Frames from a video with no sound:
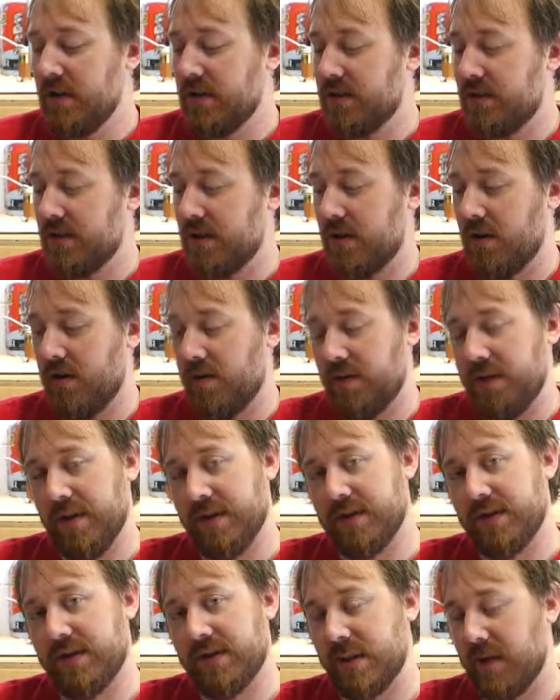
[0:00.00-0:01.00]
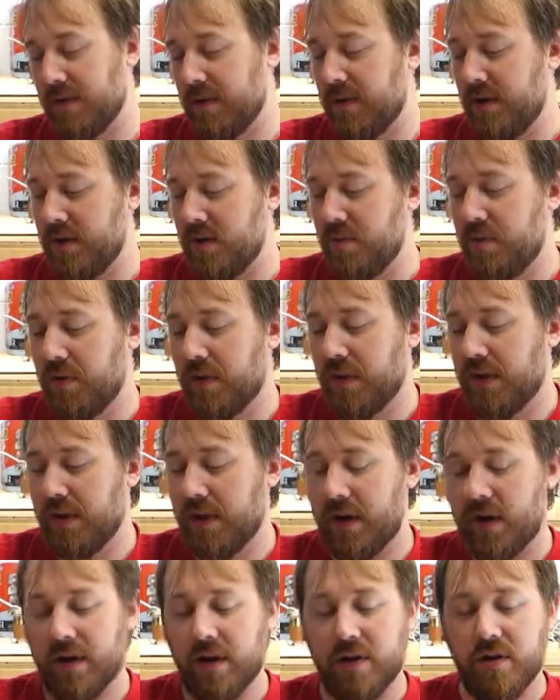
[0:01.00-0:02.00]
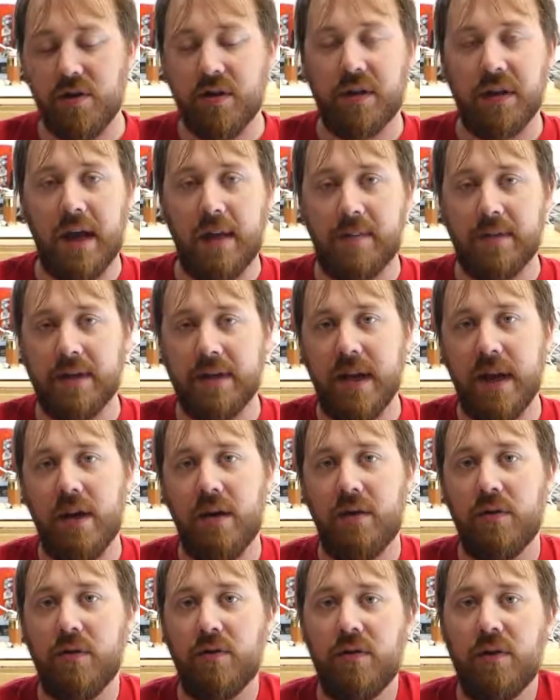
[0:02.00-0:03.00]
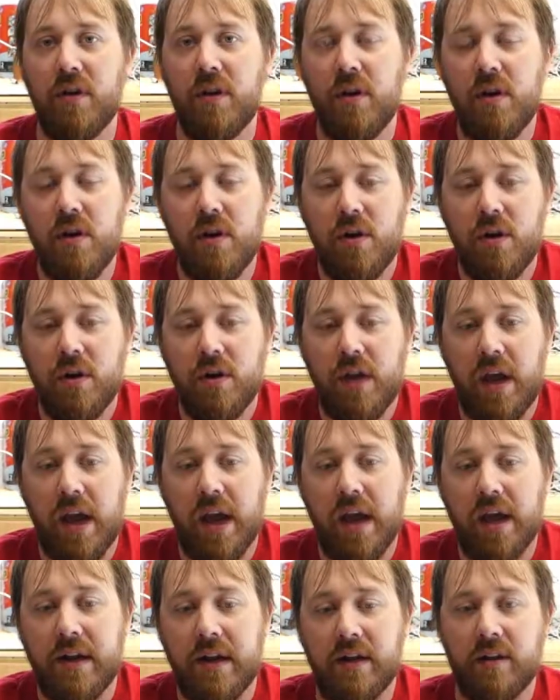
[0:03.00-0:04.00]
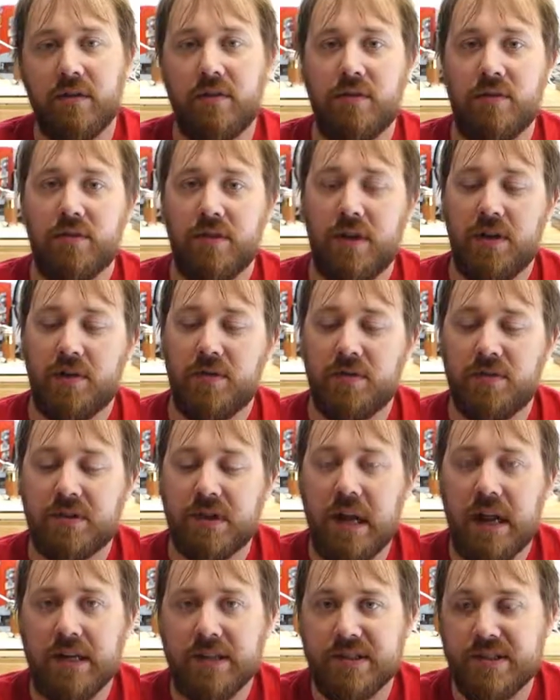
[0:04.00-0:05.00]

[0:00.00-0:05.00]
So this is something that you put in there, you clamp it down, and it'll kind of